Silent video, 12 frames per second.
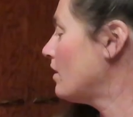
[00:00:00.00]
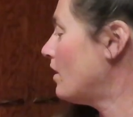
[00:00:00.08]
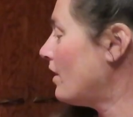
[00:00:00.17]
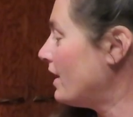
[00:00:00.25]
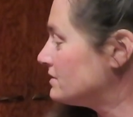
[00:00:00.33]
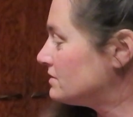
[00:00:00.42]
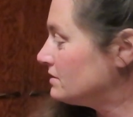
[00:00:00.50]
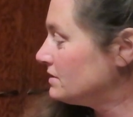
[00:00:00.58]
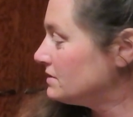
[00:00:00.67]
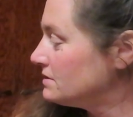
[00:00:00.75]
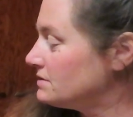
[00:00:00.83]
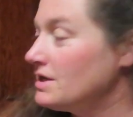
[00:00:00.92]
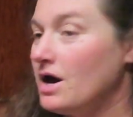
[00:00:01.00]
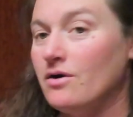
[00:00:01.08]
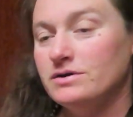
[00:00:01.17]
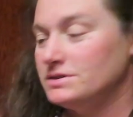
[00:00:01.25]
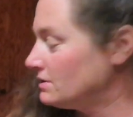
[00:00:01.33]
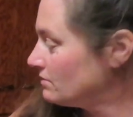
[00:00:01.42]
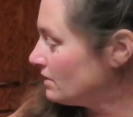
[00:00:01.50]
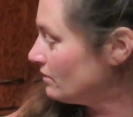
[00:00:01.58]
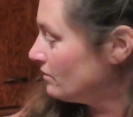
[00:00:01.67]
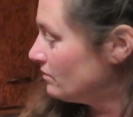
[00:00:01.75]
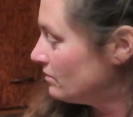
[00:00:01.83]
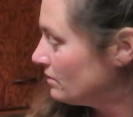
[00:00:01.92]
All right, so this is now at
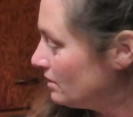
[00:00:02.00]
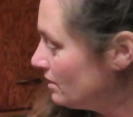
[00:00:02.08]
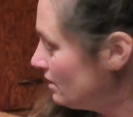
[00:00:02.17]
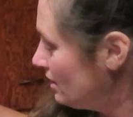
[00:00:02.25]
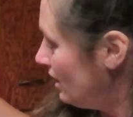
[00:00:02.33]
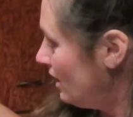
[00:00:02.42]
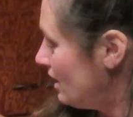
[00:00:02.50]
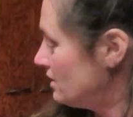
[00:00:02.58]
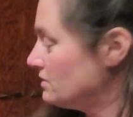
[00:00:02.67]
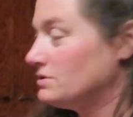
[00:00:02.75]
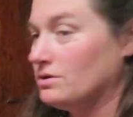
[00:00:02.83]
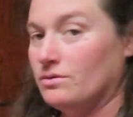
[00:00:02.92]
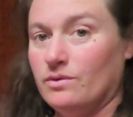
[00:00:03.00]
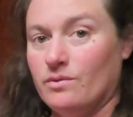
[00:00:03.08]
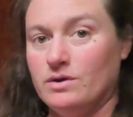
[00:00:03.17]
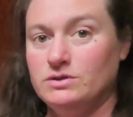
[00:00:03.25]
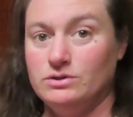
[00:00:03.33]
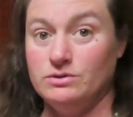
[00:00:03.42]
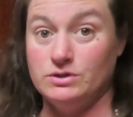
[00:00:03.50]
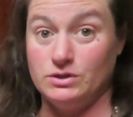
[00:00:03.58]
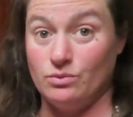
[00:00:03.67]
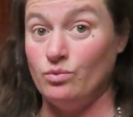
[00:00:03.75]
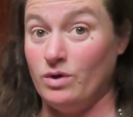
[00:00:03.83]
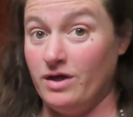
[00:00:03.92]
0. And so what we want to do is,
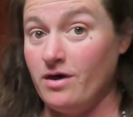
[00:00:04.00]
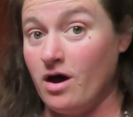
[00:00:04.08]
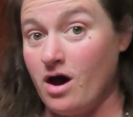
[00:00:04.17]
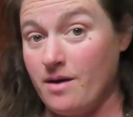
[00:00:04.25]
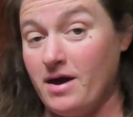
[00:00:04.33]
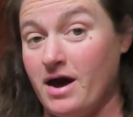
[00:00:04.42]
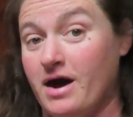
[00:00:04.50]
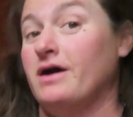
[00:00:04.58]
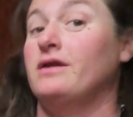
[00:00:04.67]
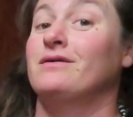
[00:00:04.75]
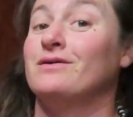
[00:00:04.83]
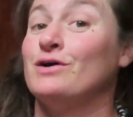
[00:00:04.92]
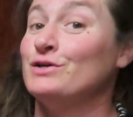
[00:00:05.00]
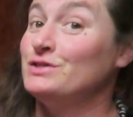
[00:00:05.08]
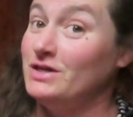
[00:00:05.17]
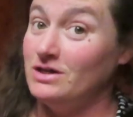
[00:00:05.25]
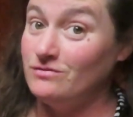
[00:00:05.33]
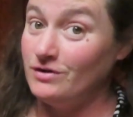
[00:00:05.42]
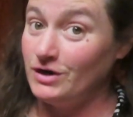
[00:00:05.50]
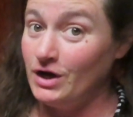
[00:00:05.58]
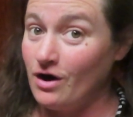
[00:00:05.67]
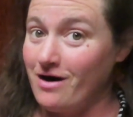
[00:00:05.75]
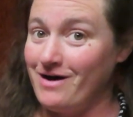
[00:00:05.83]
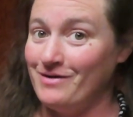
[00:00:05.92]
with a hot pad, because it is very
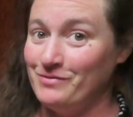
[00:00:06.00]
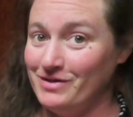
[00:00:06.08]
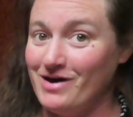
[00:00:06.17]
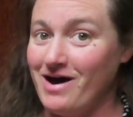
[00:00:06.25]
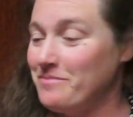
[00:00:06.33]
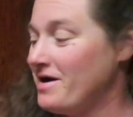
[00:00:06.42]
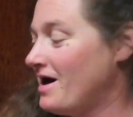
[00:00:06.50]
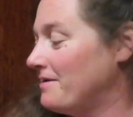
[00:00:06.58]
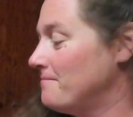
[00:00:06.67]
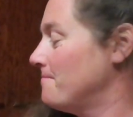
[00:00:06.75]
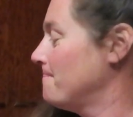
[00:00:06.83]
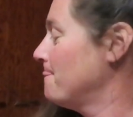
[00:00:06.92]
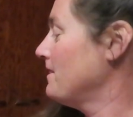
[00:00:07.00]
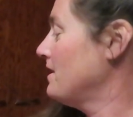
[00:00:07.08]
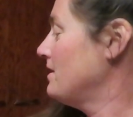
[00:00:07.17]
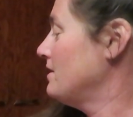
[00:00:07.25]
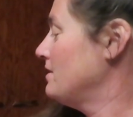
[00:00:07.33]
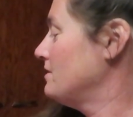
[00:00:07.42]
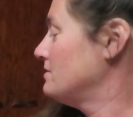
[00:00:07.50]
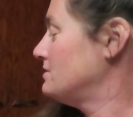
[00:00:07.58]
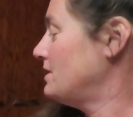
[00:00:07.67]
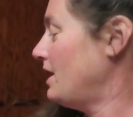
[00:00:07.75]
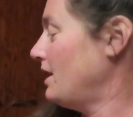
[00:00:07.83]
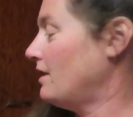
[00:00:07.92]
hot, with a hot pad,
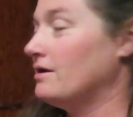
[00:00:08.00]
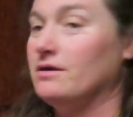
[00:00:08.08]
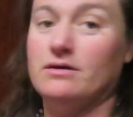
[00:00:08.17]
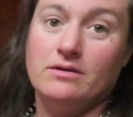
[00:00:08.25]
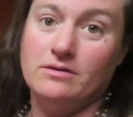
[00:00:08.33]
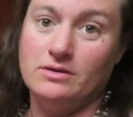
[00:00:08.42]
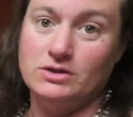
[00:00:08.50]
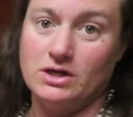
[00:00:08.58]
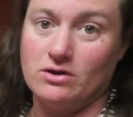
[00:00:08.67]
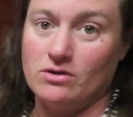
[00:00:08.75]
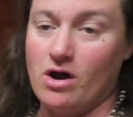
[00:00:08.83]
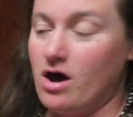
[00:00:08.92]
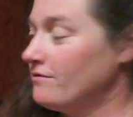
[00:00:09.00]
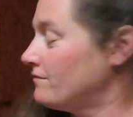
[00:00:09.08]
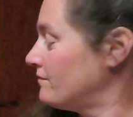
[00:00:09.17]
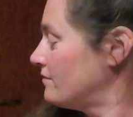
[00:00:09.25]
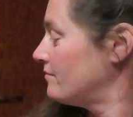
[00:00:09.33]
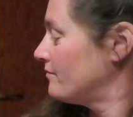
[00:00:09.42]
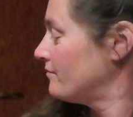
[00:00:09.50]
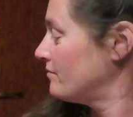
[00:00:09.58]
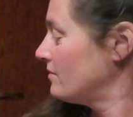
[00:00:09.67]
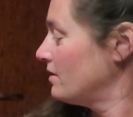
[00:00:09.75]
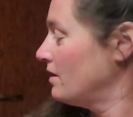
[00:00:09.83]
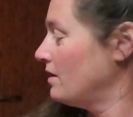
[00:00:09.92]
take the jiggler off
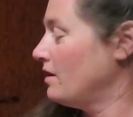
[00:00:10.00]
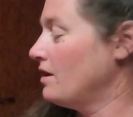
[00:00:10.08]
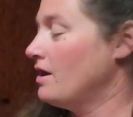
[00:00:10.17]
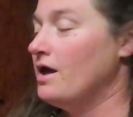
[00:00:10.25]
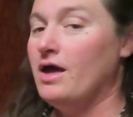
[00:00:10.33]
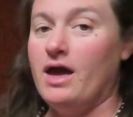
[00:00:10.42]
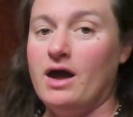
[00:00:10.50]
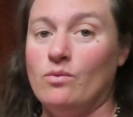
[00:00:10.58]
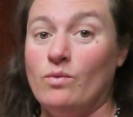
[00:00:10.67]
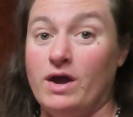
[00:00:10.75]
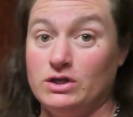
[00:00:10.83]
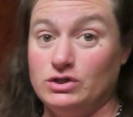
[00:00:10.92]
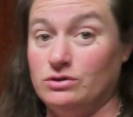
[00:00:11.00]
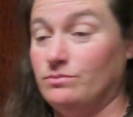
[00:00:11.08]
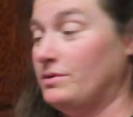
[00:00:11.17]
and wait 2